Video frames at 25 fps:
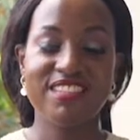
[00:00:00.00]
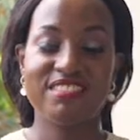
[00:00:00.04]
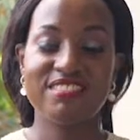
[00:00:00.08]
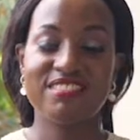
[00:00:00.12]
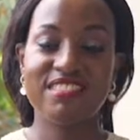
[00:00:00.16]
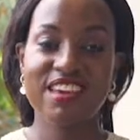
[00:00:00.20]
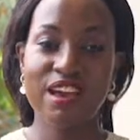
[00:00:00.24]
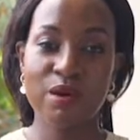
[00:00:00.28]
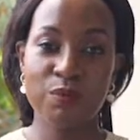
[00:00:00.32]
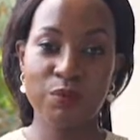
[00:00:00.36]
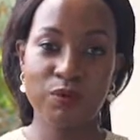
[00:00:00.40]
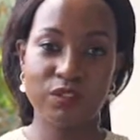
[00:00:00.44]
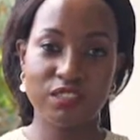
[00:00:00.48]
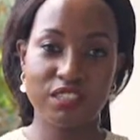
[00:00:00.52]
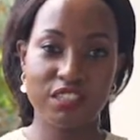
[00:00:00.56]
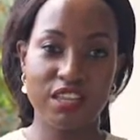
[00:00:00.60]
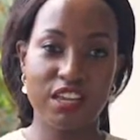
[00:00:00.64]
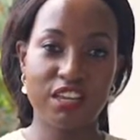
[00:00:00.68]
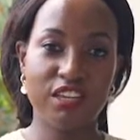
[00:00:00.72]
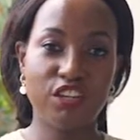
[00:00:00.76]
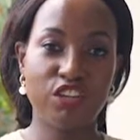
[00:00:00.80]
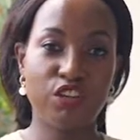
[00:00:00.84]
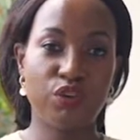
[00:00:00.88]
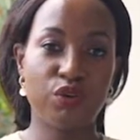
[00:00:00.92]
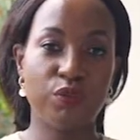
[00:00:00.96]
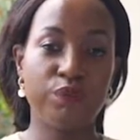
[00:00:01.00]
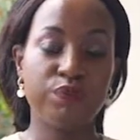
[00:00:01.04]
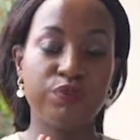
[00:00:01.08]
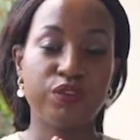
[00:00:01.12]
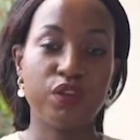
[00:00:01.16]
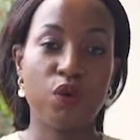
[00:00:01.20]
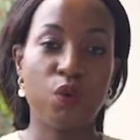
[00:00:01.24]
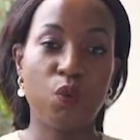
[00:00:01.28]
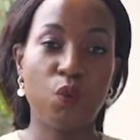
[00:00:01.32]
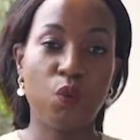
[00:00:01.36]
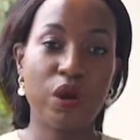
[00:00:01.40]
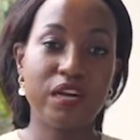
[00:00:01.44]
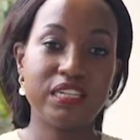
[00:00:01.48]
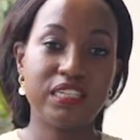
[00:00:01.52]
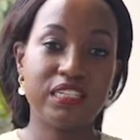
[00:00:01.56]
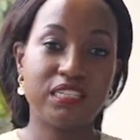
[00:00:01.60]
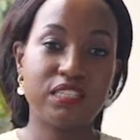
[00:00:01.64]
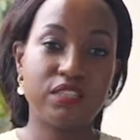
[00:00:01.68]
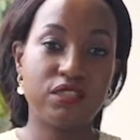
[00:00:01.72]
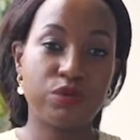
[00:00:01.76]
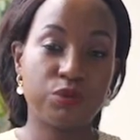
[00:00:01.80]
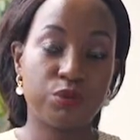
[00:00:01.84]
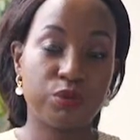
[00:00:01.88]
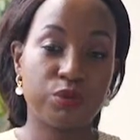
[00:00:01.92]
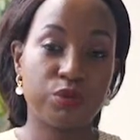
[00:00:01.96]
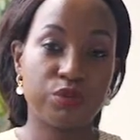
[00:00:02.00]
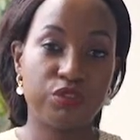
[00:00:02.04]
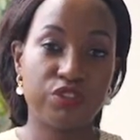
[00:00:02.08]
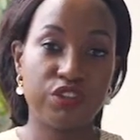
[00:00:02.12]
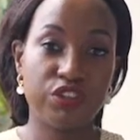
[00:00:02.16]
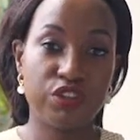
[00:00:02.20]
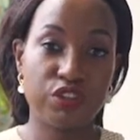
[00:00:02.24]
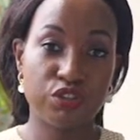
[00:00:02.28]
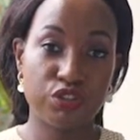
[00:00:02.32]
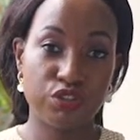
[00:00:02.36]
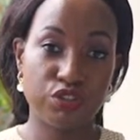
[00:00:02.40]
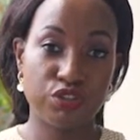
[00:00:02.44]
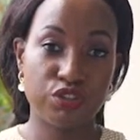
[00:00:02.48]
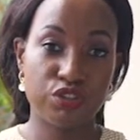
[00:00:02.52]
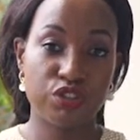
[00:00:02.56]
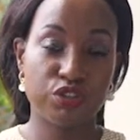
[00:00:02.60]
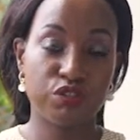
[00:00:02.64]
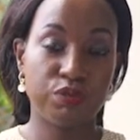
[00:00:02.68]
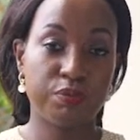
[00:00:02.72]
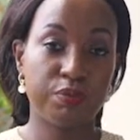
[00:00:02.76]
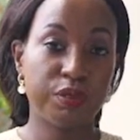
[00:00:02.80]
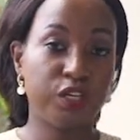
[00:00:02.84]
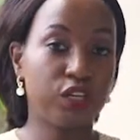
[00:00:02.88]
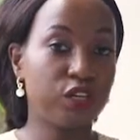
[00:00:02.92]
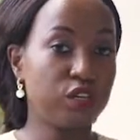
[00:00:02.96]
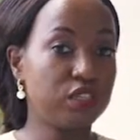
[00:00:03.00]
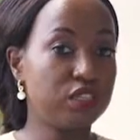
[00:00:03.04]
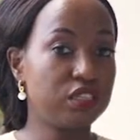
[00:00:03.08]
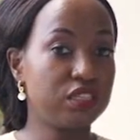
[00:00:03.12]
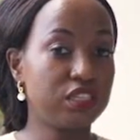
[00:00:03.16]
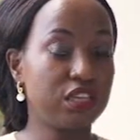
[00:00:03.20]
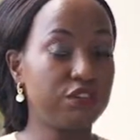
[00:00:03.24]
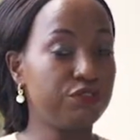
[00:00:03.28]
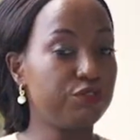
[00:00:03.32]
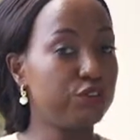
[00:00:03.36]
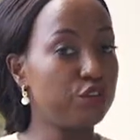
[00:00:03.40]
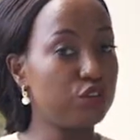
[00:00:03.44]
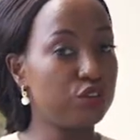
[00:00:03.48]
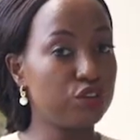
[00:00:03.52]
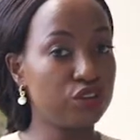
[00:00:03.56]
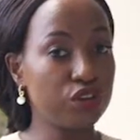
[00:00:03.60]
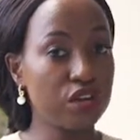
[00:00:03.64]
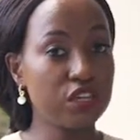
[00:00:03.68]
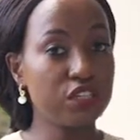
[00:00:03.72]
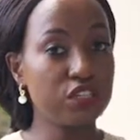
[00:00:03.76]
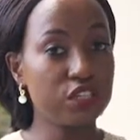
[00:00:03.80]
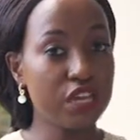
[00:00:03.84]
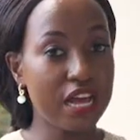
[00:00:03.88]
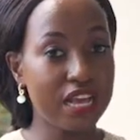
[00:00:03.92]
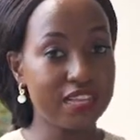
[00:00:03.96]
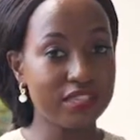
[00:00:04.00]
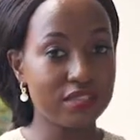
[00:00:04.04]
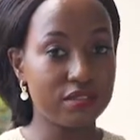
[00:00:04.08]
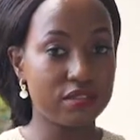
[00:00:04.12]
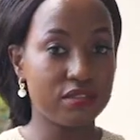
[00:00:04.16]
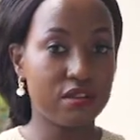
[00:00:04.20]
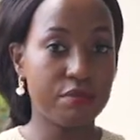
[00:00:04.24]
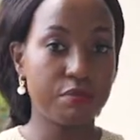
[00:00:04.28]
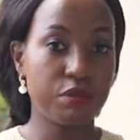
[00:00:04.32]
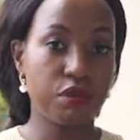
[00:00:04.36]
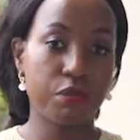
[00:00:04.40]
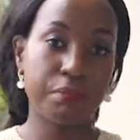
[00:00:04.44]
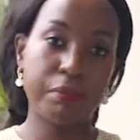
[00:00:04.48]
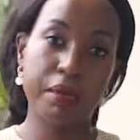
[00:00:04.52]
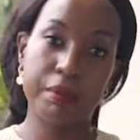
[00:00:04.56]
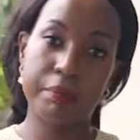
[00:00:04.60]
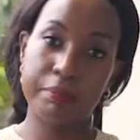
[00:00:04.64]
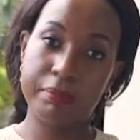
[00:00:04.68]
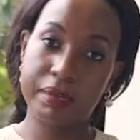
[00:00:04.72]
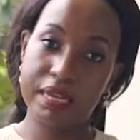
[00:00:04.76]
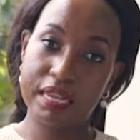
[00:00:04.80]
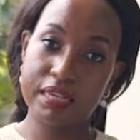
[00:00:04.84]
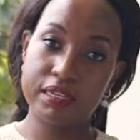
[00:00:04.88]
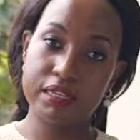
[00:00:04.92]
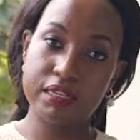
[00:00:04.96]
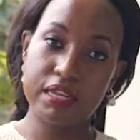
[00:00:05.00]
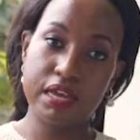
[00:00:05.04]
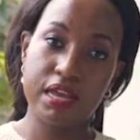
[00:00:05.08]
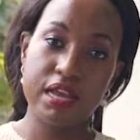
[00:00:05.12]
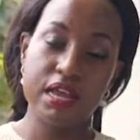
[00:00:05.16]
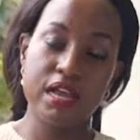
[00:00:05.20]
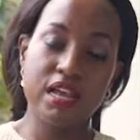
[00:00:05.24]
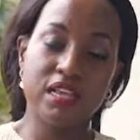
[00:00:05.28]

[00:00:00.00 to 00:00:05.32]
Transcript: They will tell you what's the real thing you should do, because if you do not ask them, you may blunder.